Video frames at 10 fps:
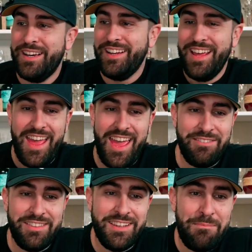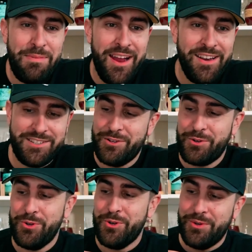but everything about it's
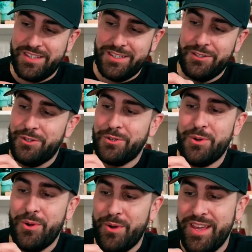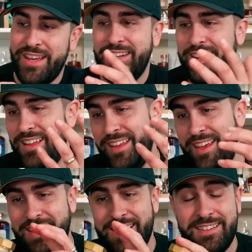so cool with the little coin,
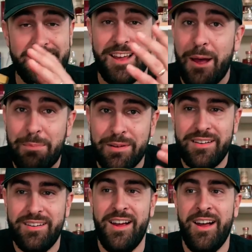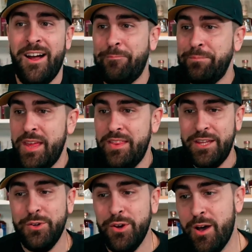the topper.
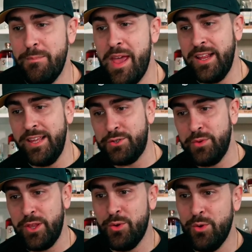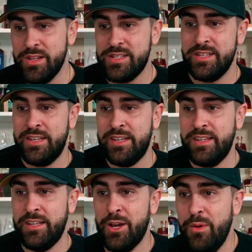They do it all, man. It's really cool to
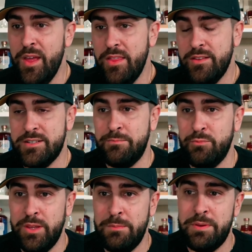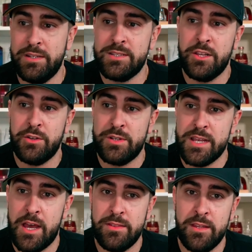see. There's some really big
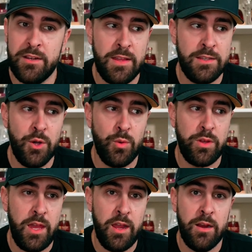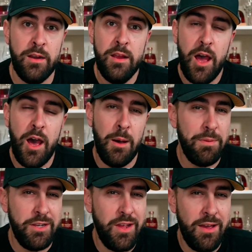distilleries out there that don't care,
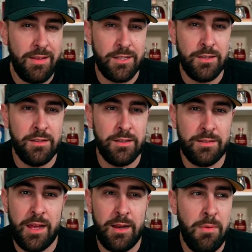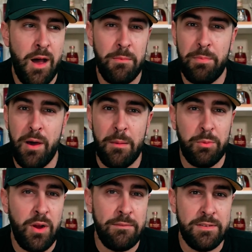but then you have like the kind of mom and
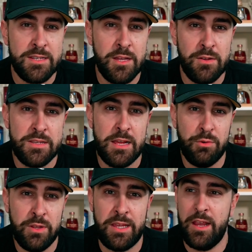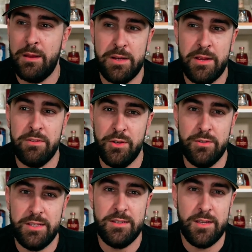pop craft distillers that really care about every
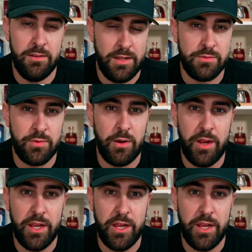little detail, and that's Frey